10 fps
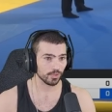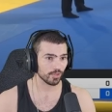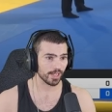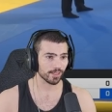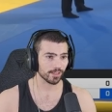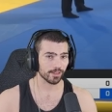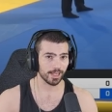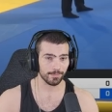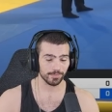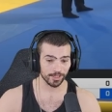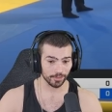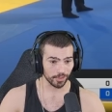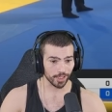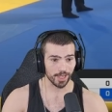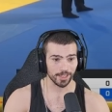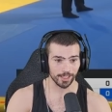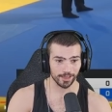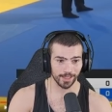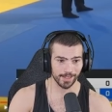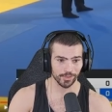take the times that they're not in
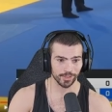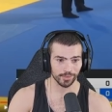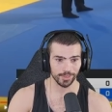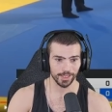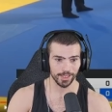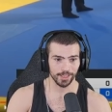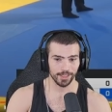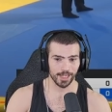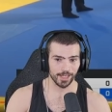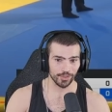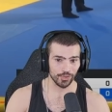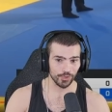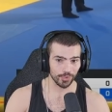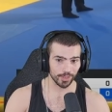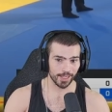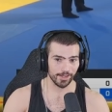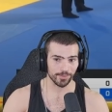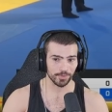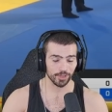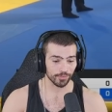lasso and utilize
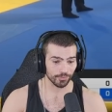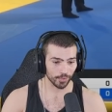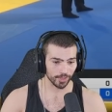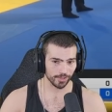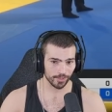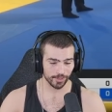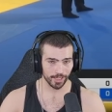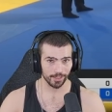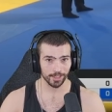them to their fullest extent.